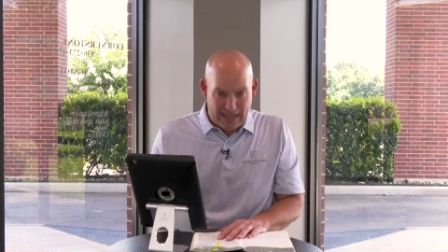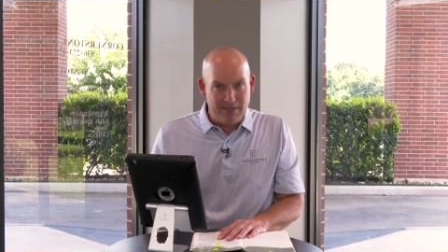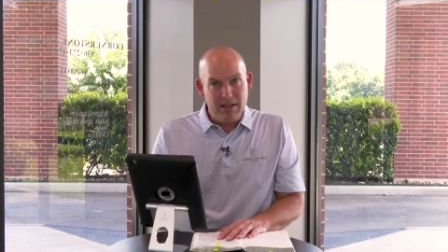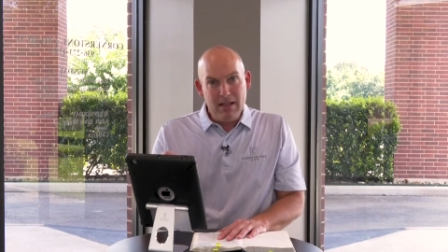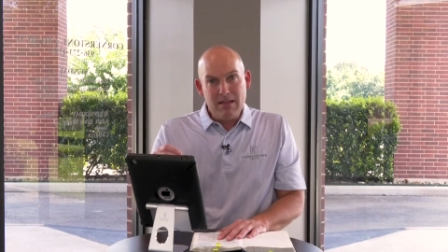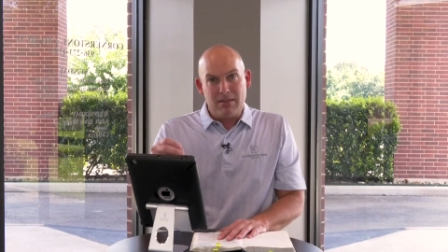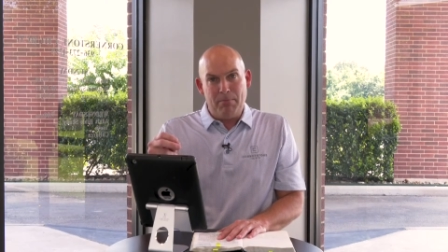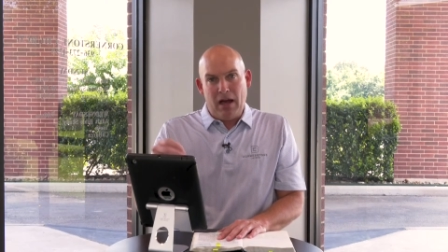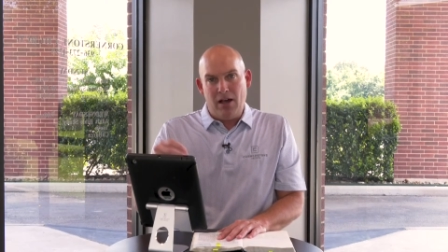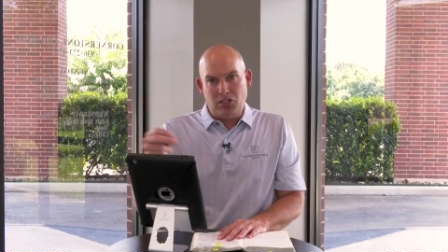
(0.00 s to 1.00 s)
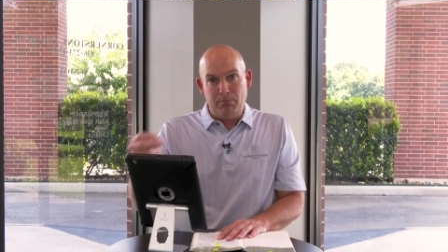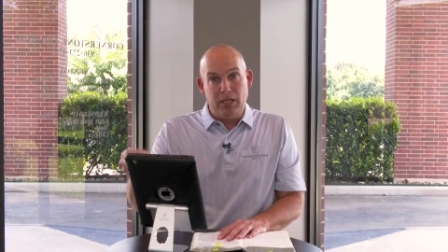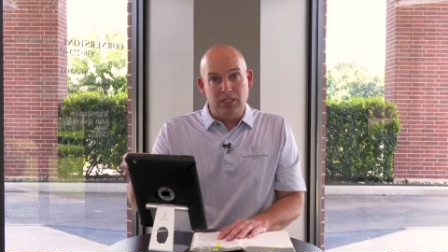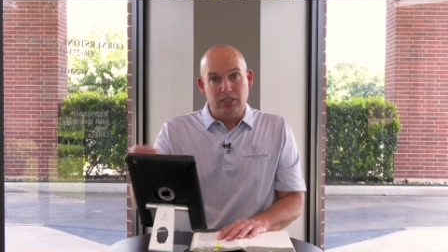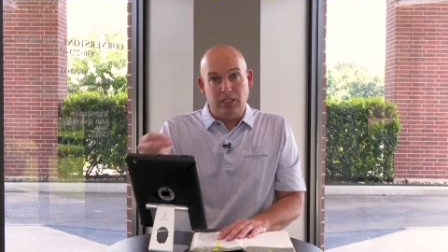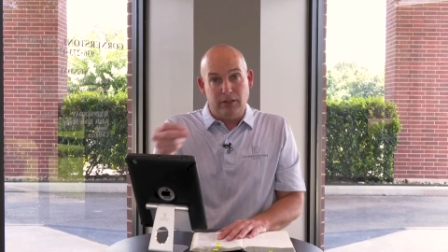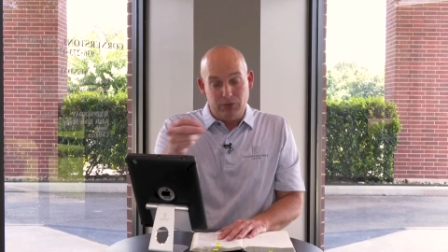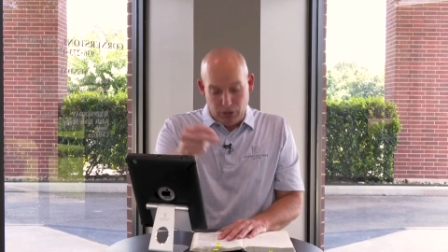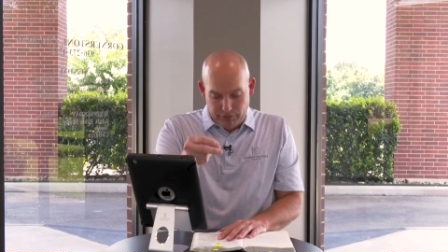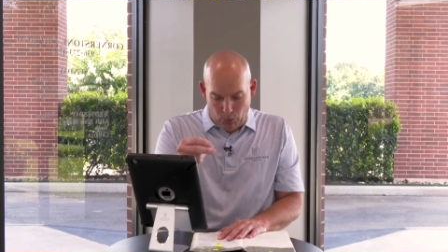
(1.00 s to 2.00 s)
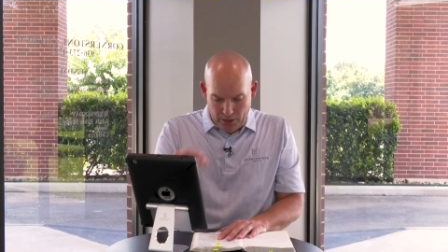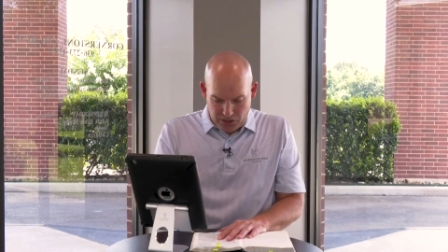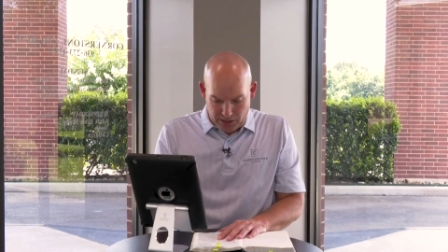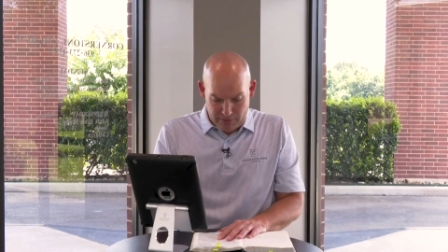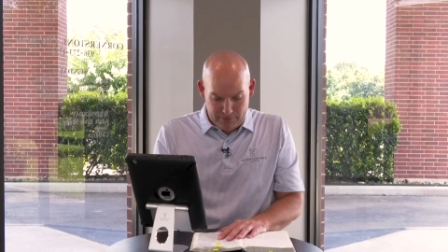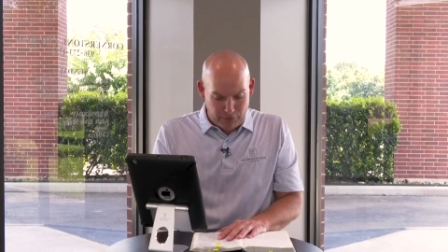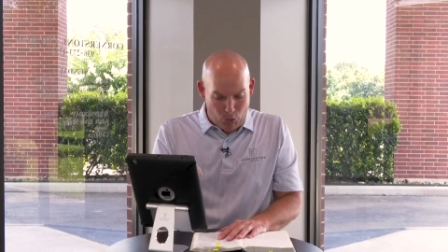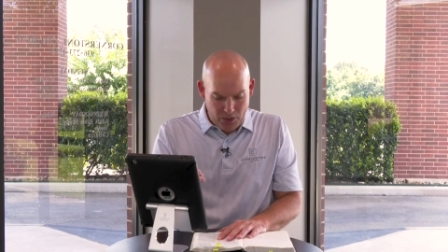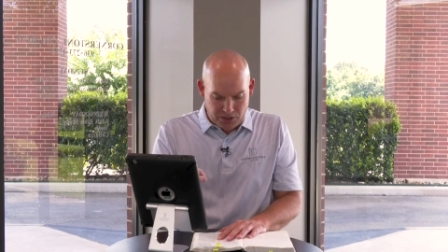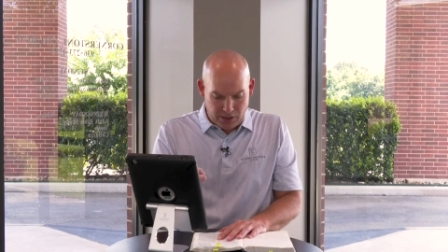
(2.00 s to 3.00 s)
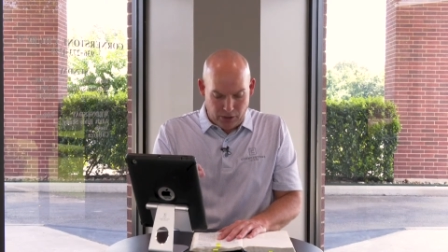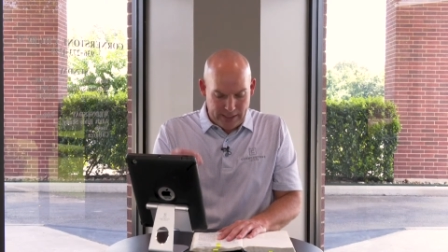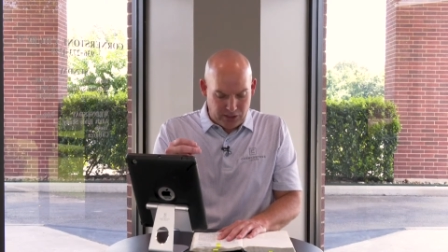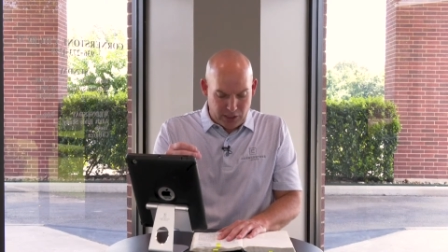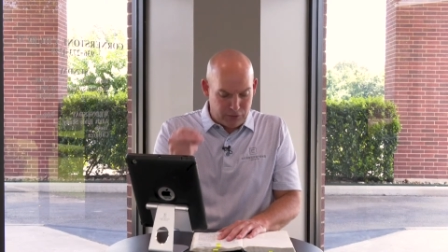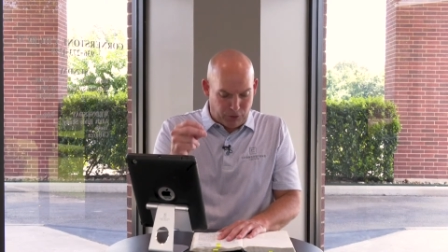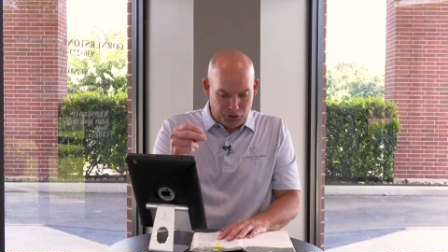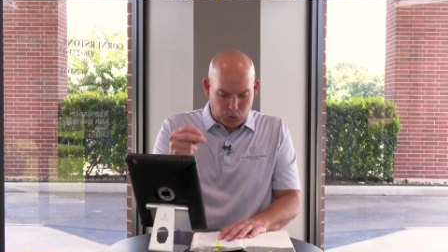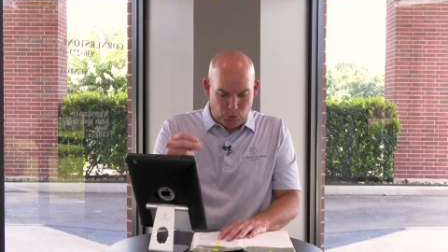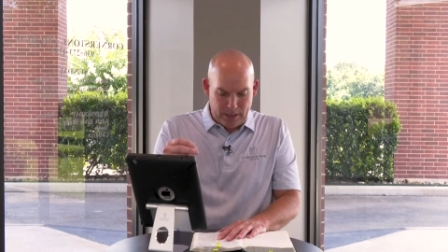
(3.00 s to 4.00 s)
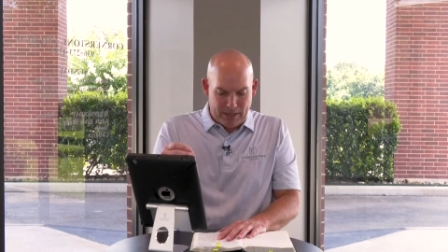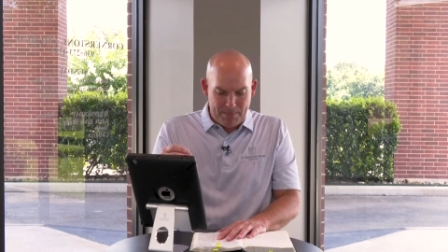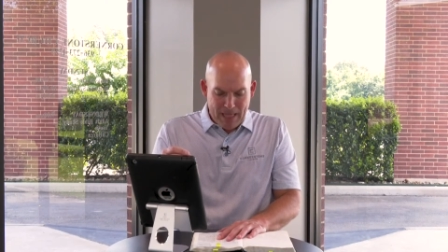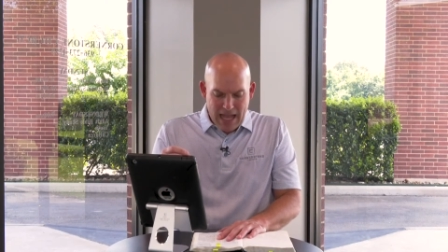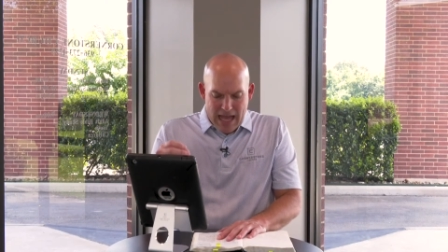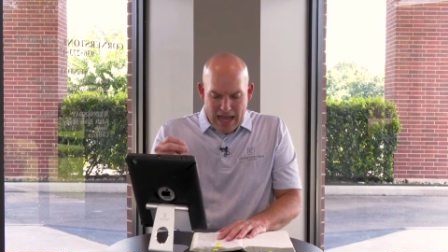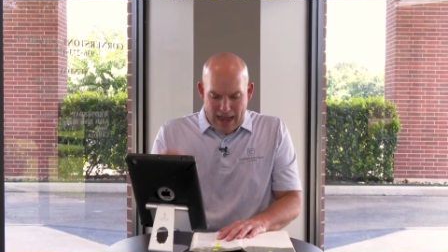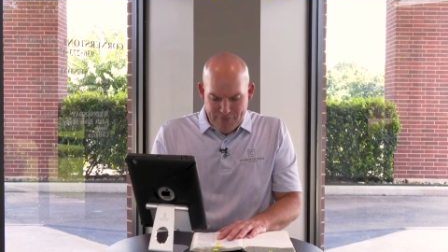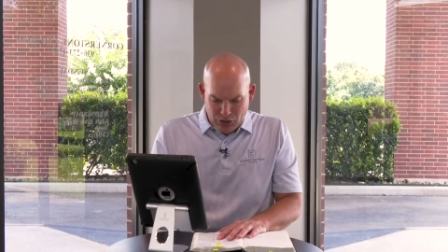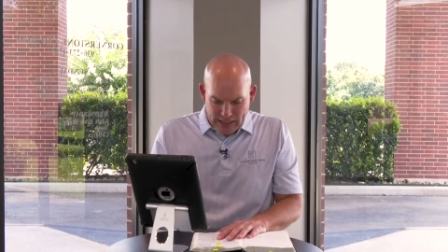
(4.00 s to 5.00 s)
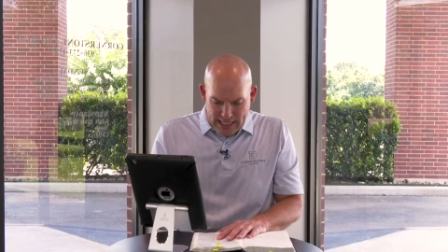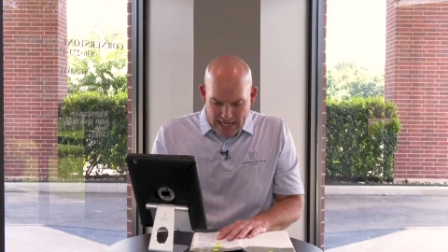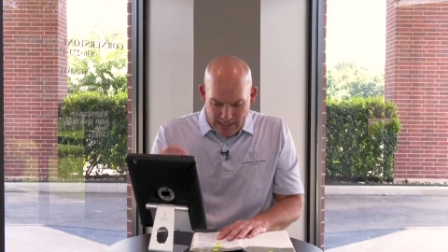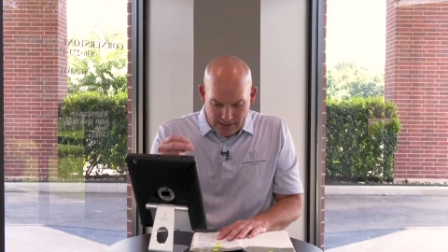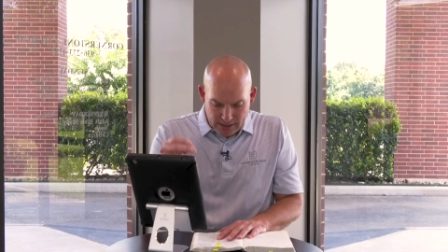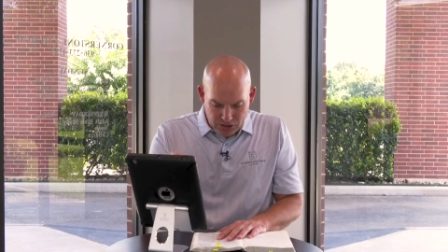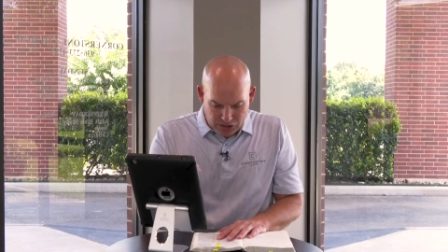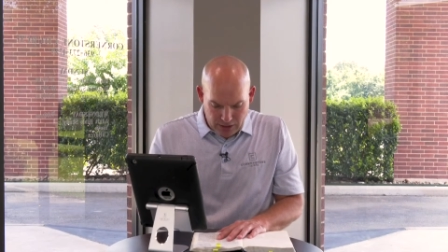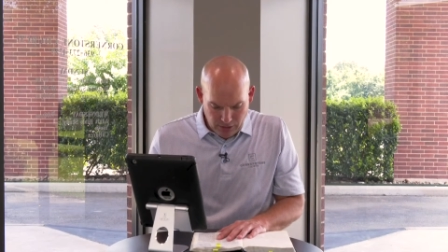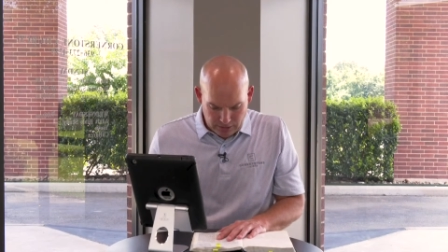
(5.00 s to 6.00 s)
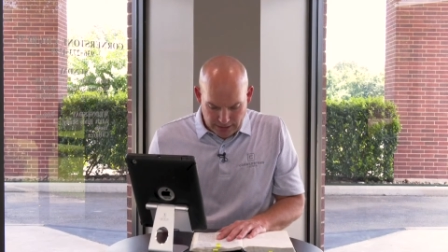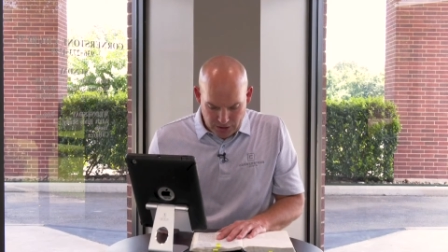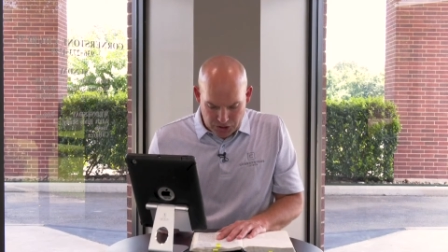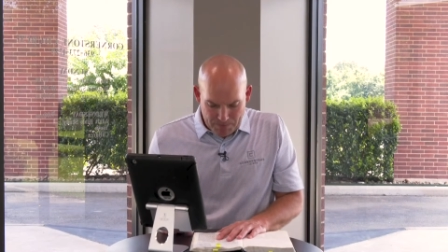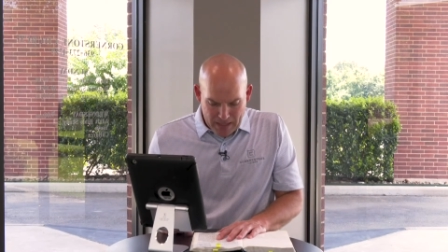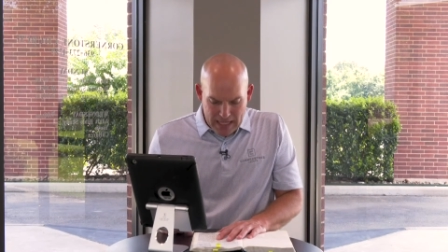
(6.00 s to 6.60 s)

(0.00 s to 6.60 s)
that the possibility of divorcing, divorcing her, it says, verse 20, But after he had considered this,